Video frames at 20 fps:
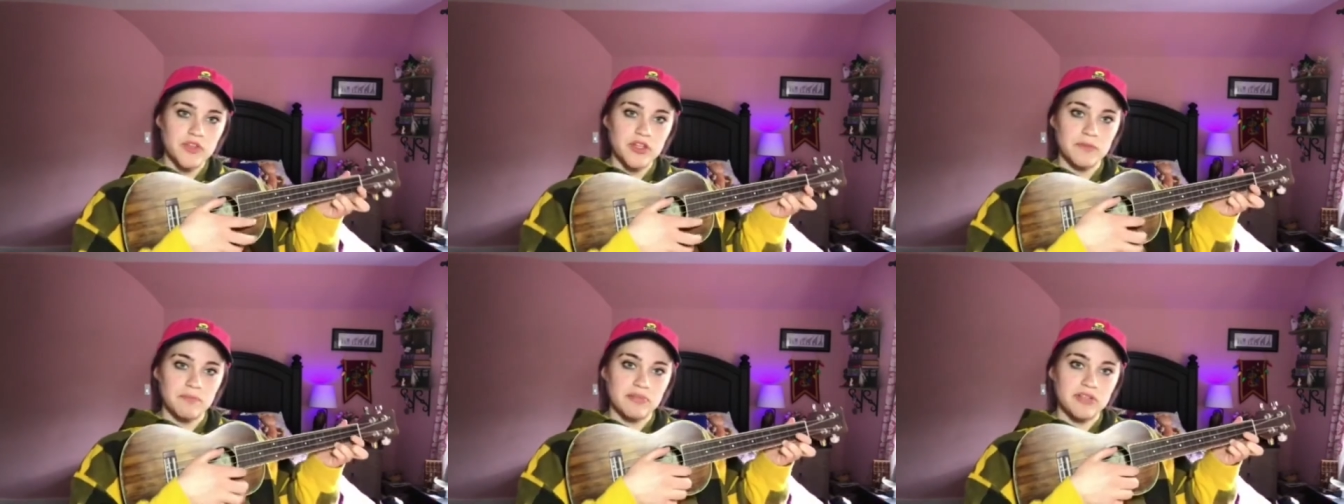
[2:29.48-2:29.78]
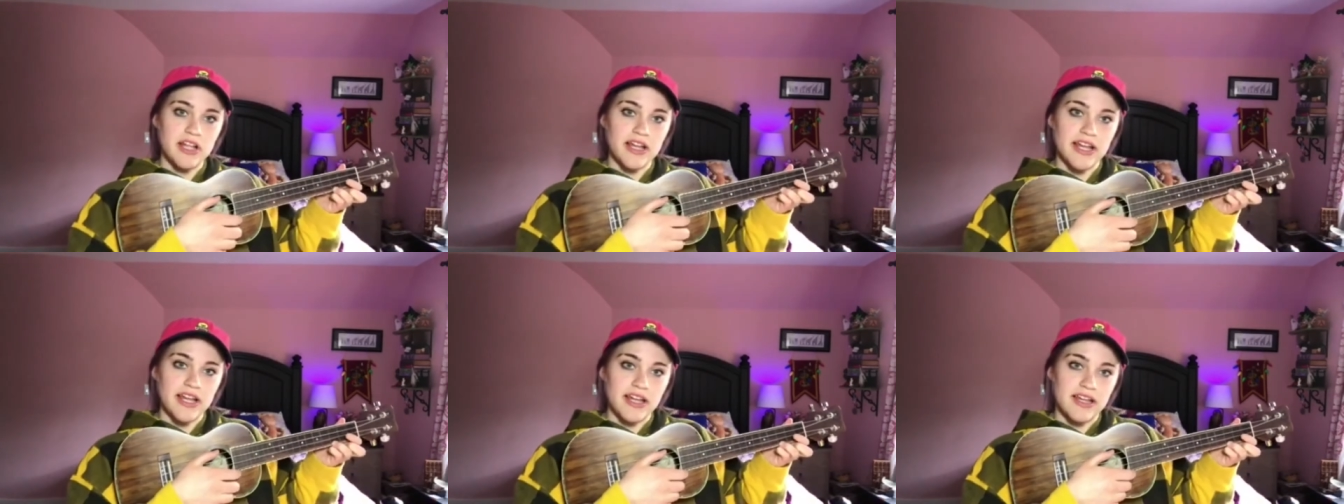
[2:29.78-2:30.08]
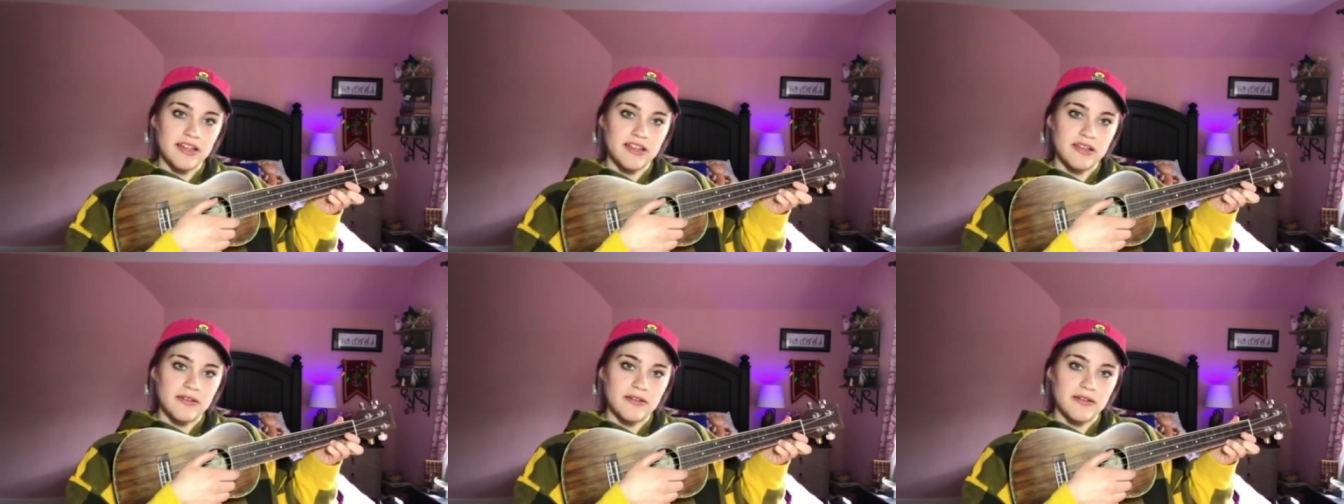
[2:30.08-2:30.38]

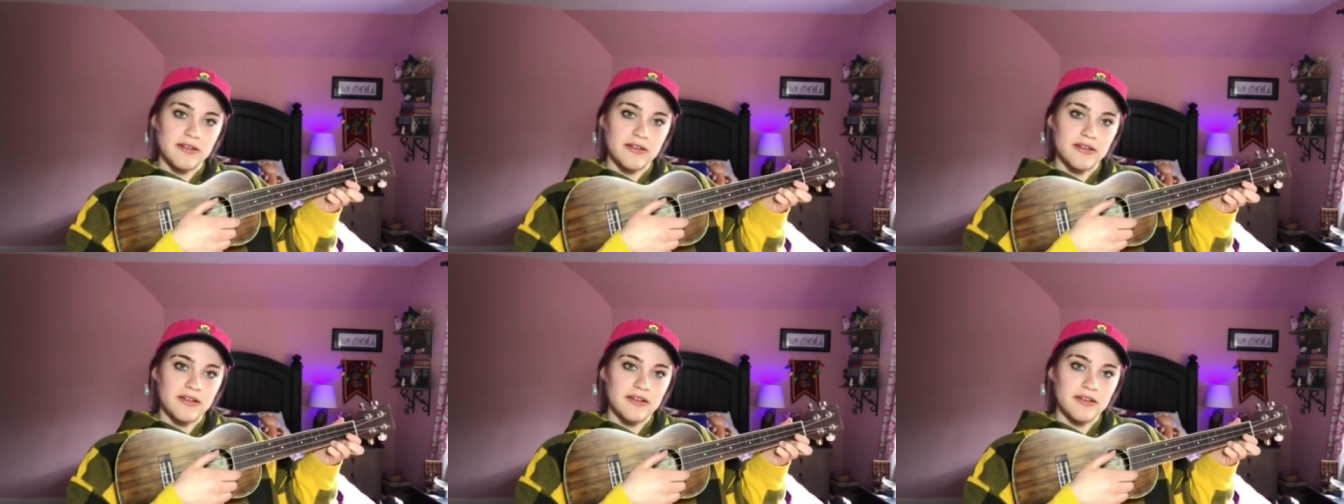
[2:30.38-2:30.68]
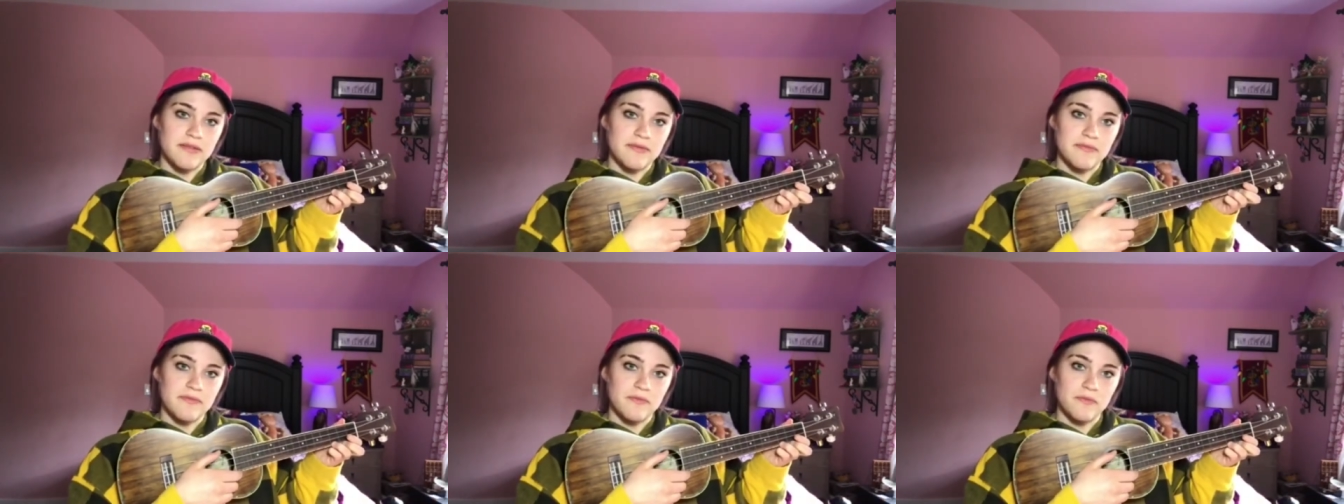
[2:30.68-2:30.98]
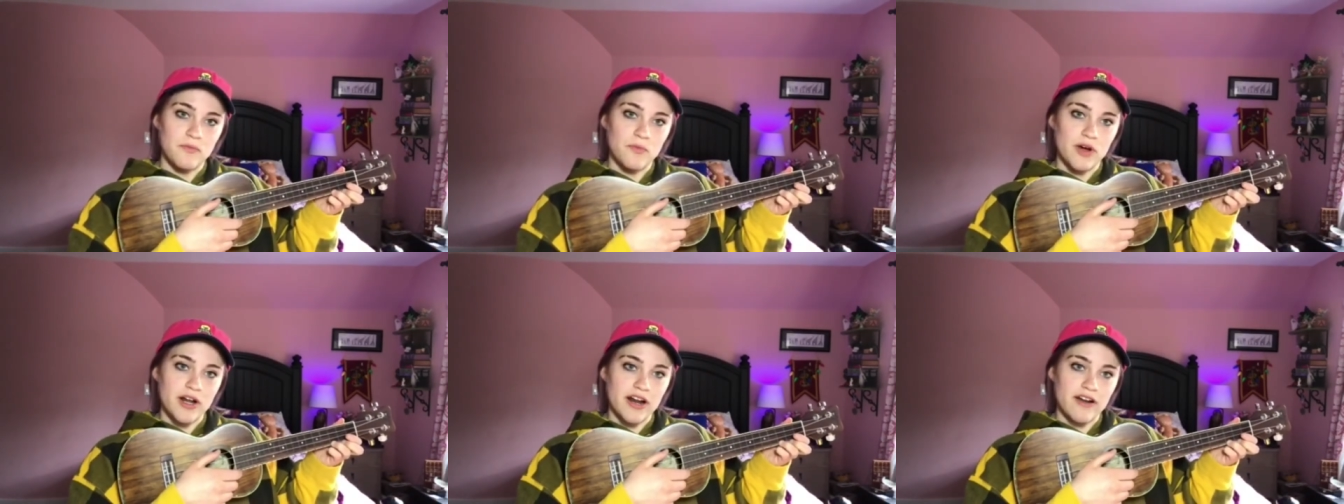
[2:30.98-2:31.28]
playing the
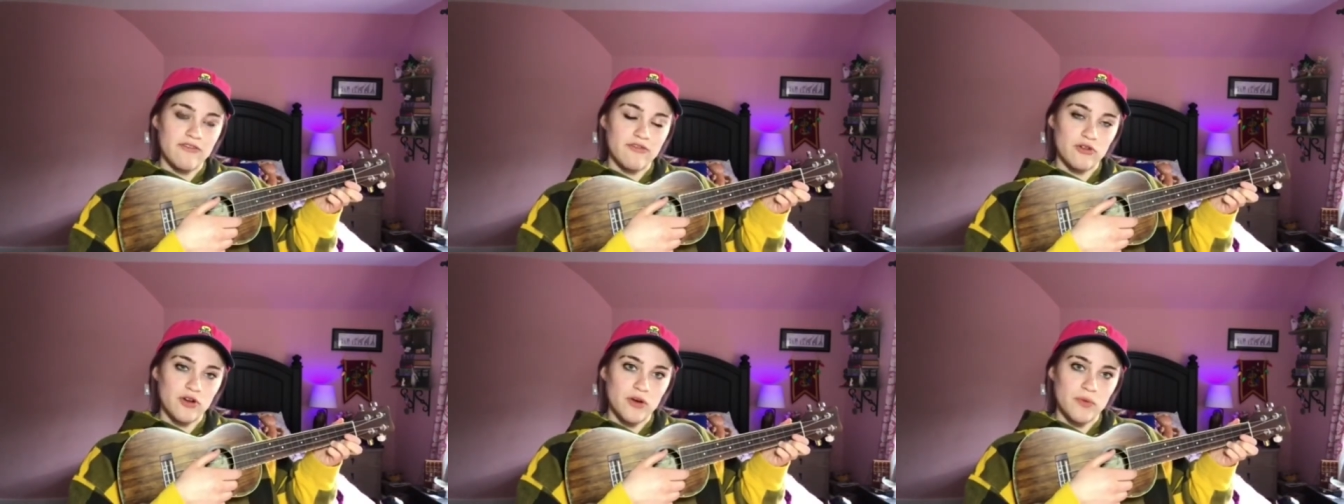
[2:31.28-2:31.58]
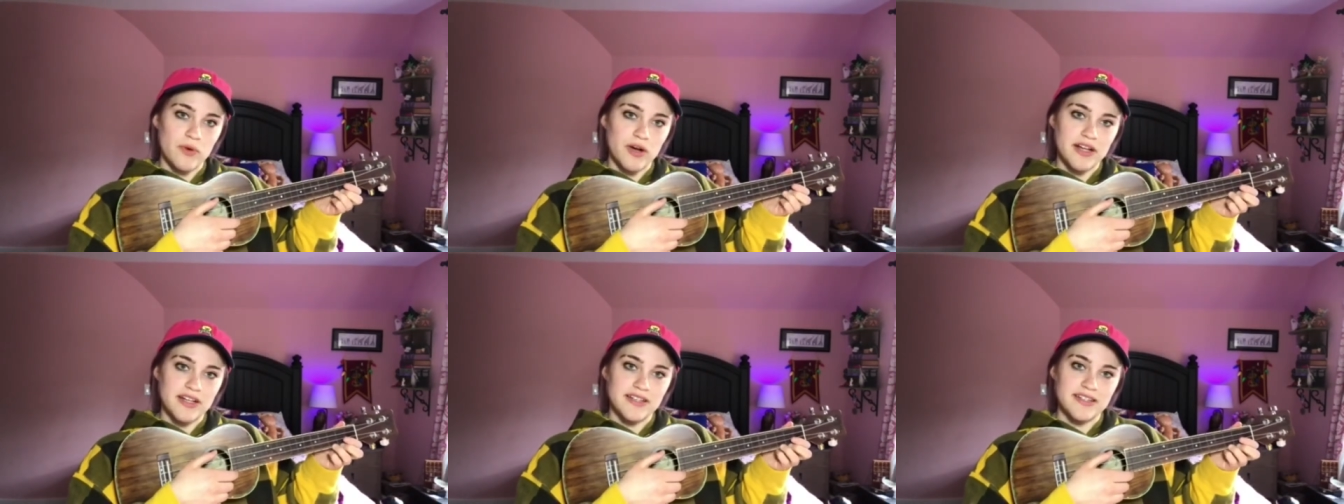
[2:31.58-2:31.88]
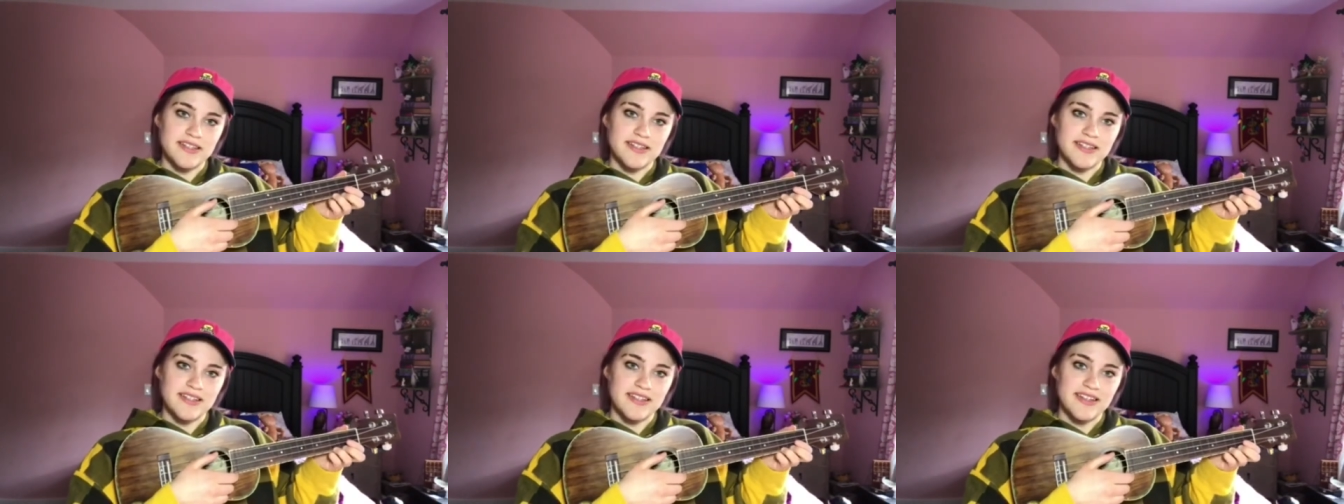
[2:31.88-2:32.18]
whatever it
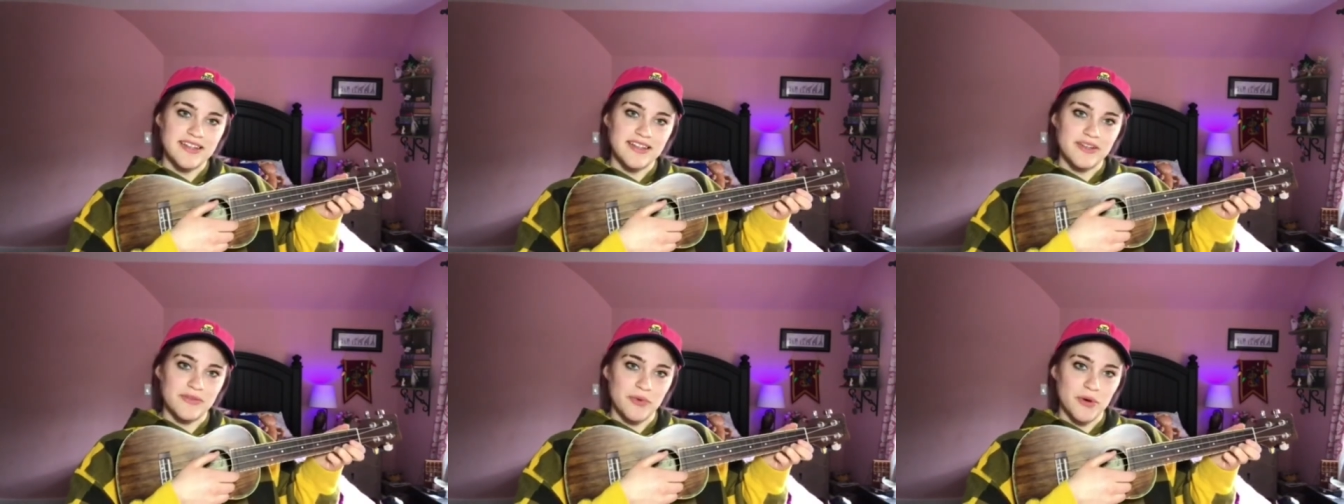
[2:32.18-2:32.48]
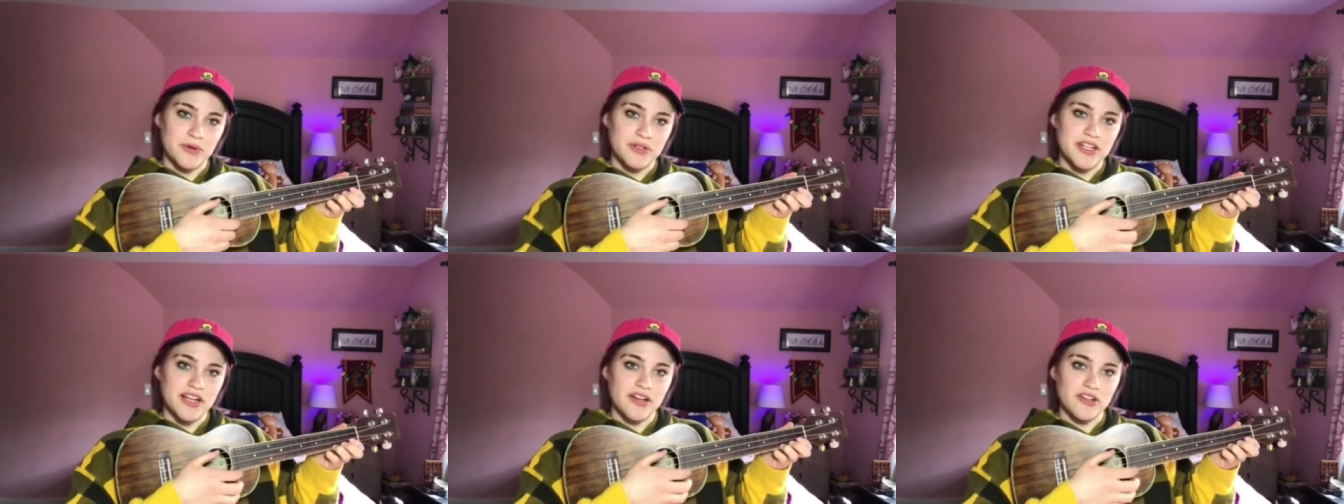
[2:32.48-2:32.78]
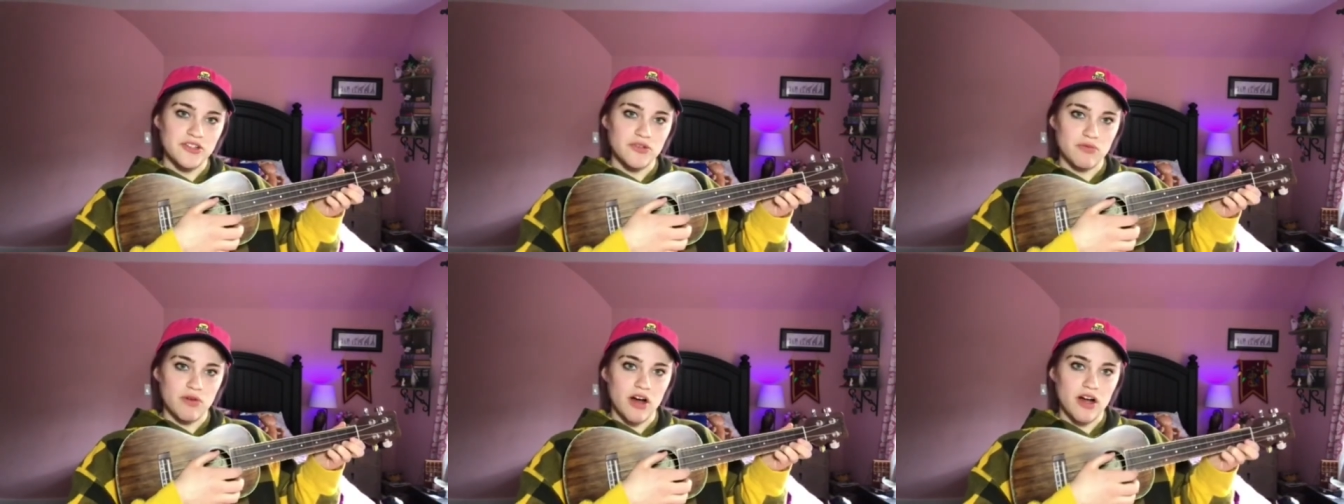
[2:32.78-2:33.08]
was in the Road to El
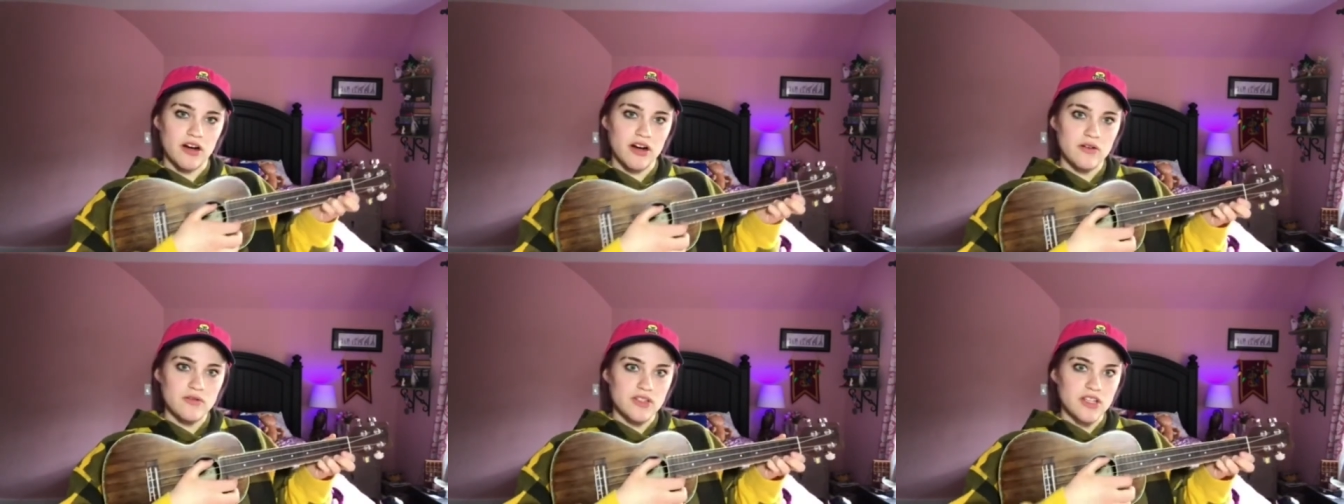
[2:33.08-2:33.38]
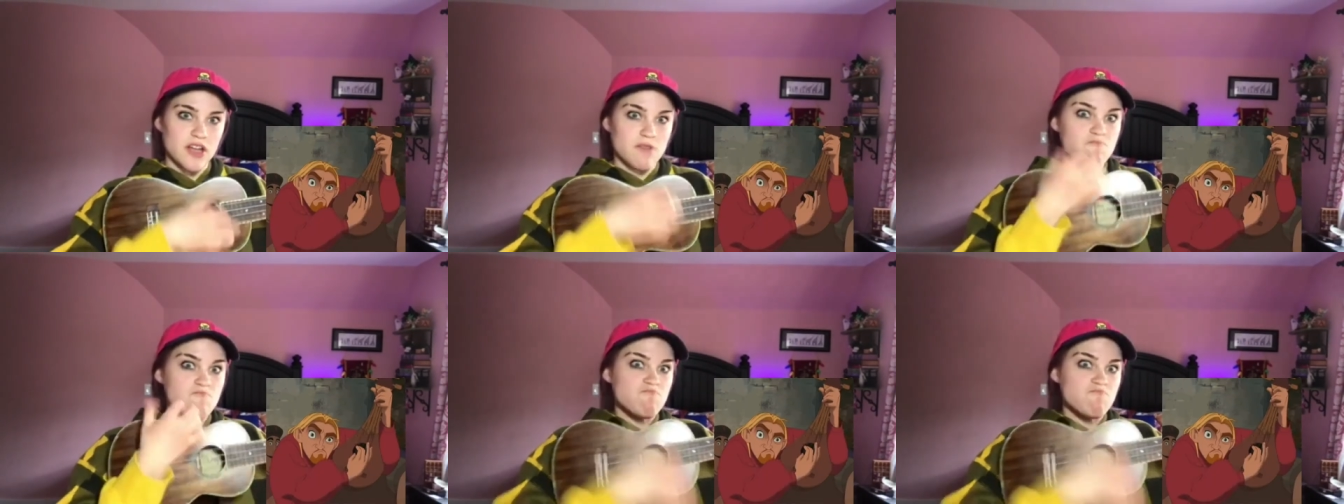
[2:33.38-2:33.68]
Dorado. It's like...